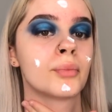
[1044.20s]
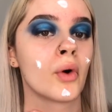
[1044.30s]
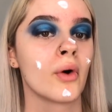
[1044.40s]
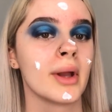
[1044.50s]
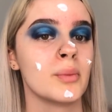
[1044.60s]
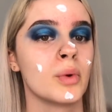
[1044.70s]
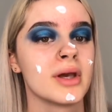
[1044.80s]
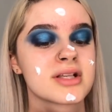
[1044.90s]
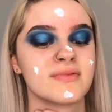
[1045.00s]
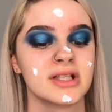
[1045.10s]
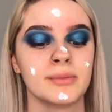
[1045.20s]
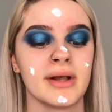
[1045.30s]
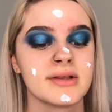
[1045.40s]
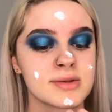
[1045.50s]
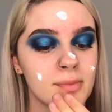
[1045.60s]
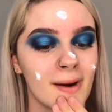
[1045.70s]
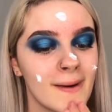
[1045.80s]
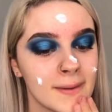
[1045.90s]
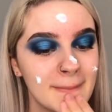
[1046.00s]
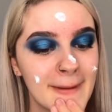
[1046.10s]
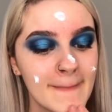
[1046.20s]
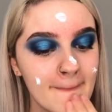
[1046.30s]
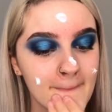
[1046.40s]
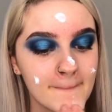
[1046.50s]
but it works really well as a primer,